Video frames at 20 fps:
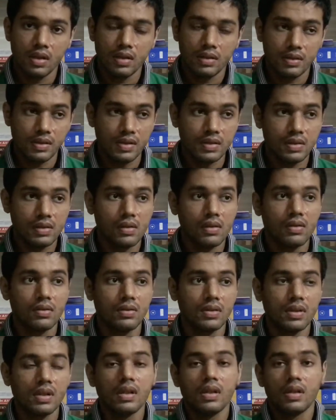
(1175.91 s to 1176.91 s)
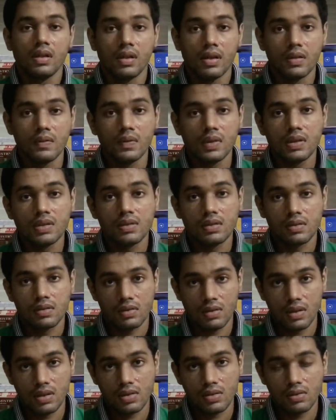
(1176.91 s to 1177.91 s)
These include inverse
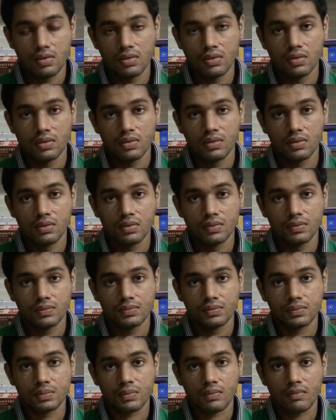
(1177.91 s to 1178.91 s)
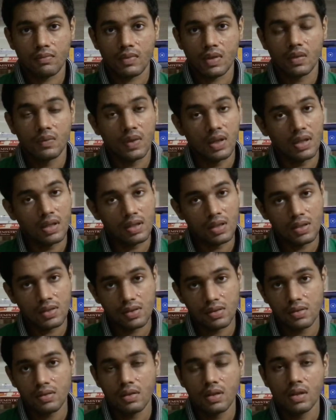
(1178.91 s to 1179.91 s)
ratio
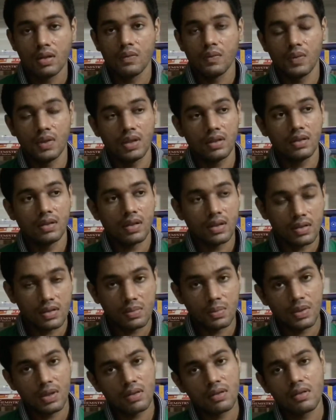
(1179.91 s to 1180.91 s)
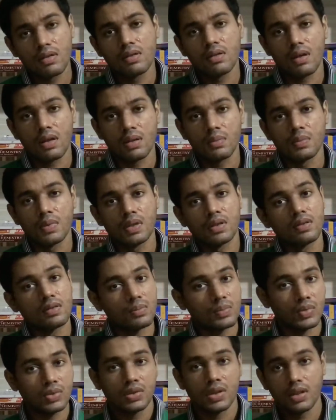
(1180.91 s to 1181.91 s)
ventilation, wherein the inspiratory time is
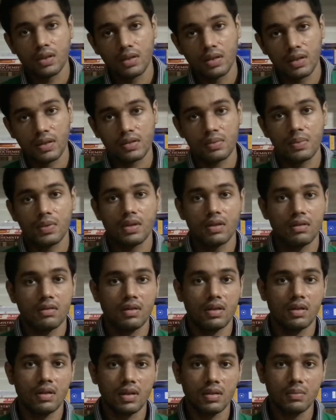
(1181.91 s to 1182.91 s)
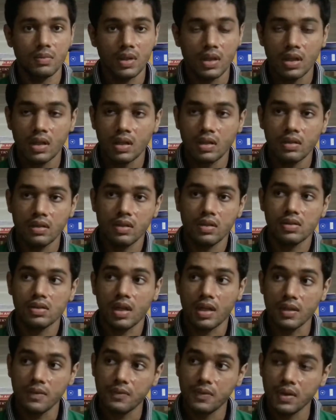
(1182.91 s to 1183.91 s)
more than the expiratory time. There is
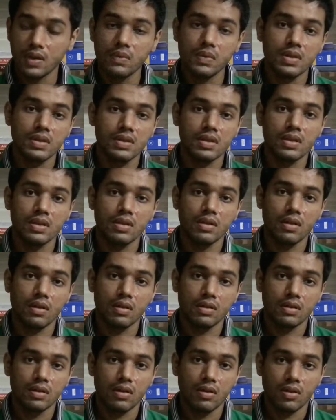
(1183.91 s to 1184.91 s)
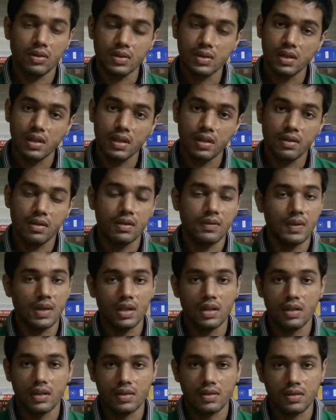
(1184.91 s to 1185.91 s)
high frequency oscillatory
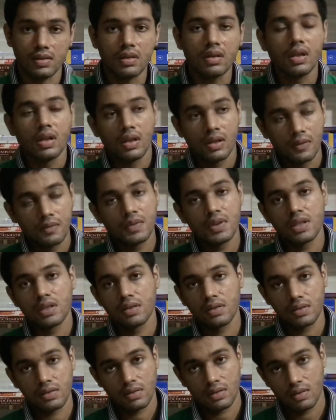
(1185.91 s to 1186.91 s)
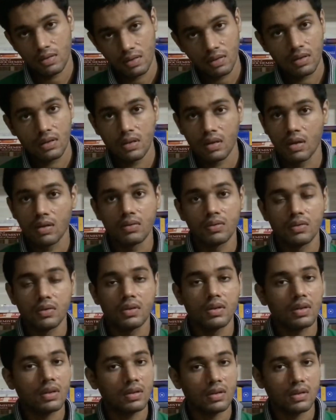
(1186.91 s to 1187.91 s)
ventilation, which is now
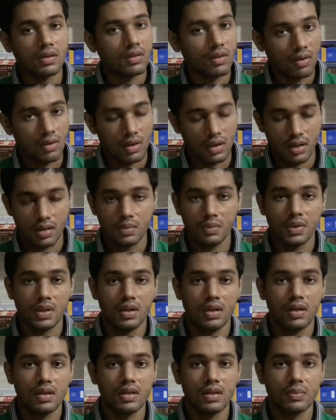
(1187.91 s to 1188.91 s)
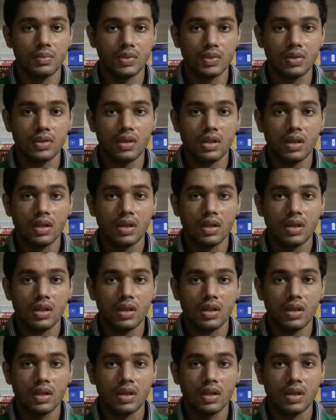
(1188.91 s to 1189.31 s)
not recommended anymore.